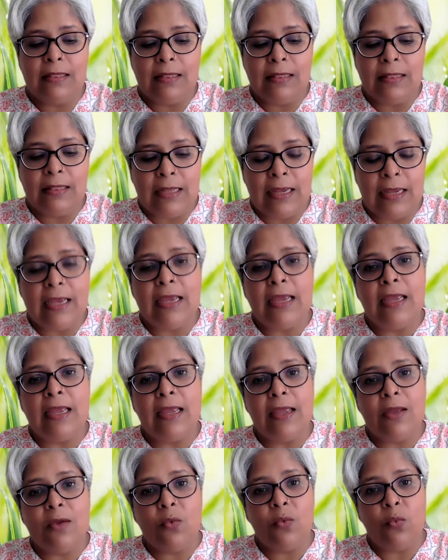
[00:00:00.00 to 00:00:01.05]

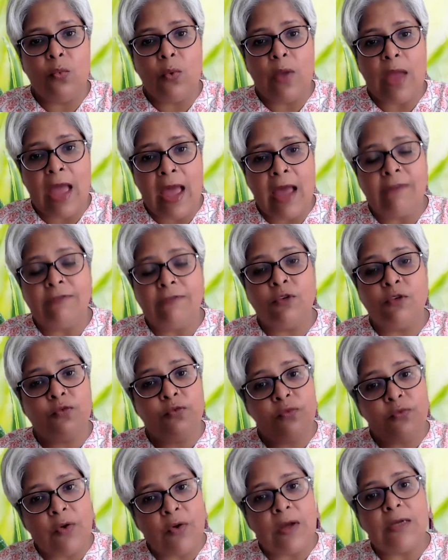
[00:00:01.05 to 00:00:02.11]
They have to
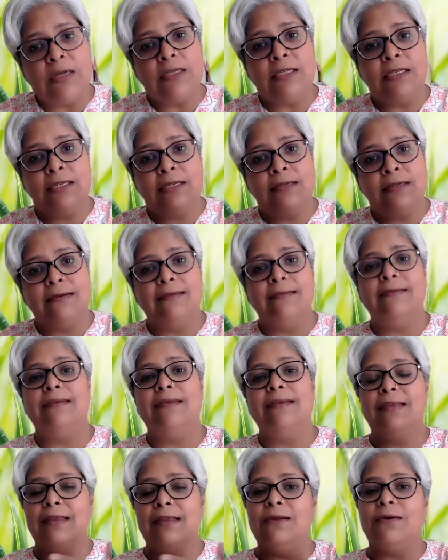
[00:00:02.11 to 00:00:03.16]
first,
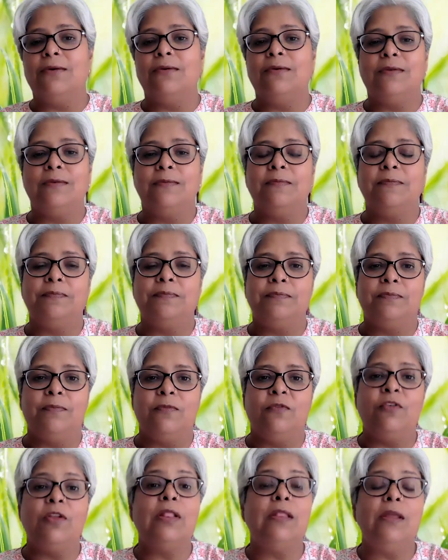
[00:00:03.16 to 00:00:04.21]
fill
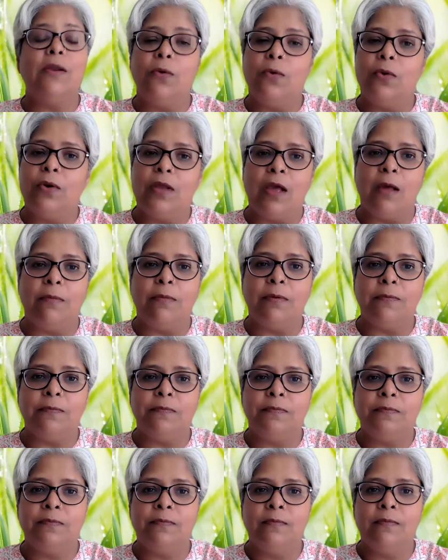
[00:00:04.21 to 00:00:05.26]
their own.
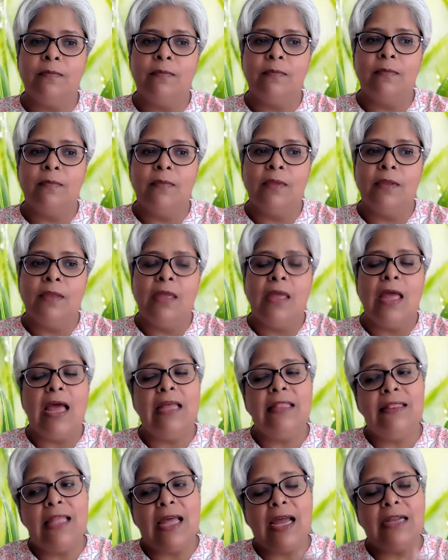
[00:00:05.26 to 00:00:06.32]

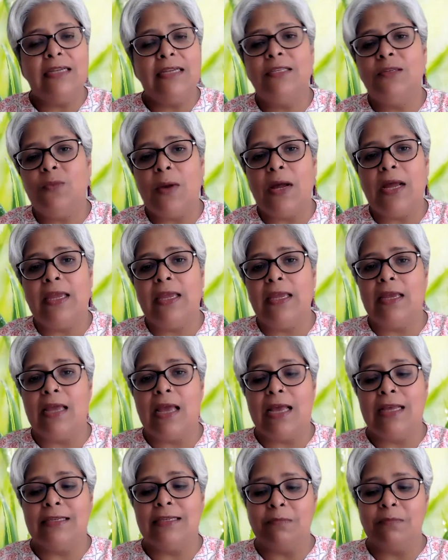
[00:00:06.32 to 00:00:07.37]
And that is why,
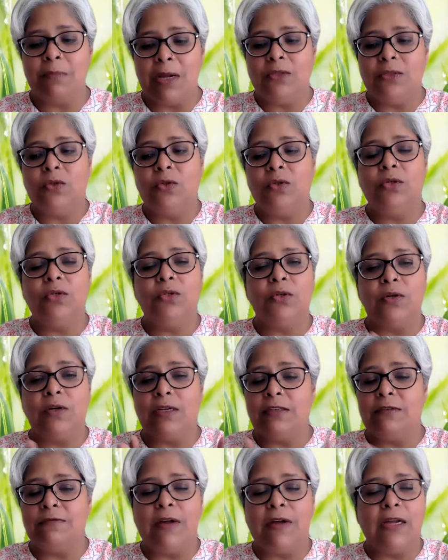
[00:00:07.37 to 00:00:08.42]
as mothers or
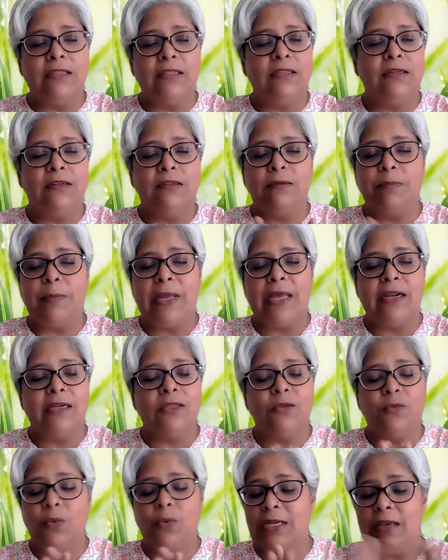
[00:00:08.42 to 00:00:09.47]
as fathers,
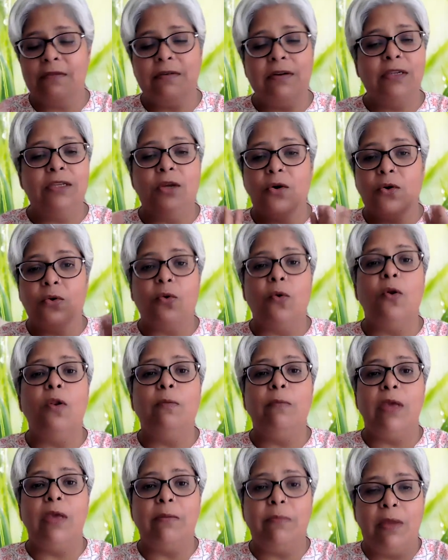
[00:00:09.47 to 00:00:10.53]
parents, whatever your role
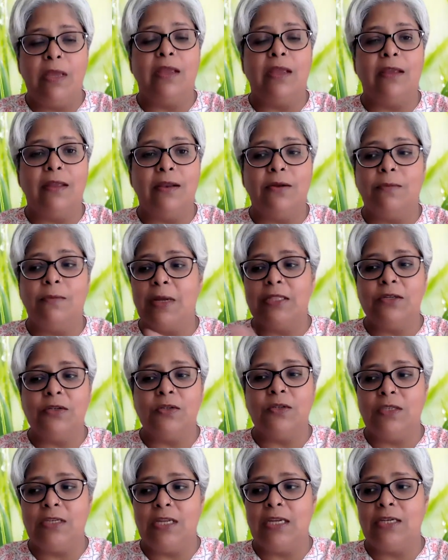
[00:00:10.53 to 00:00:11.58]
may be,
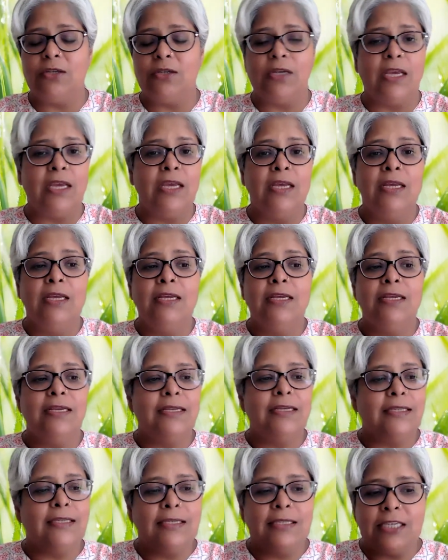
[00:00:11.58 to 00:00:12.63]
Mother's Day today
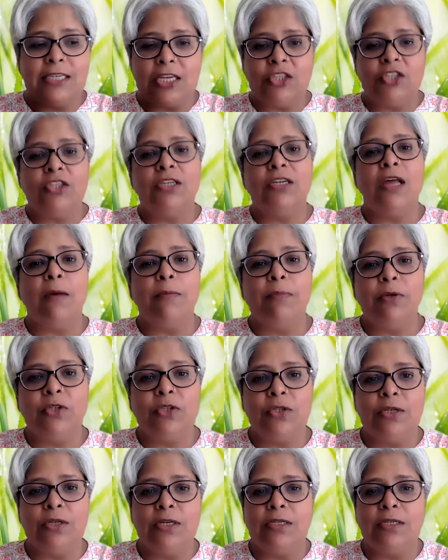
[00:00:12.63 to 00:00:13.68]
is just an
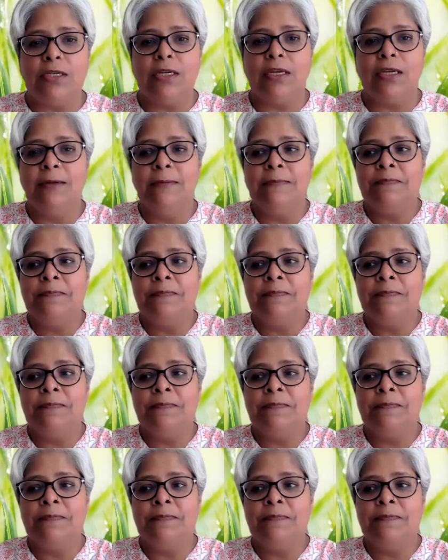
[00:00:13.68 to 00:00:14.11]
opportunity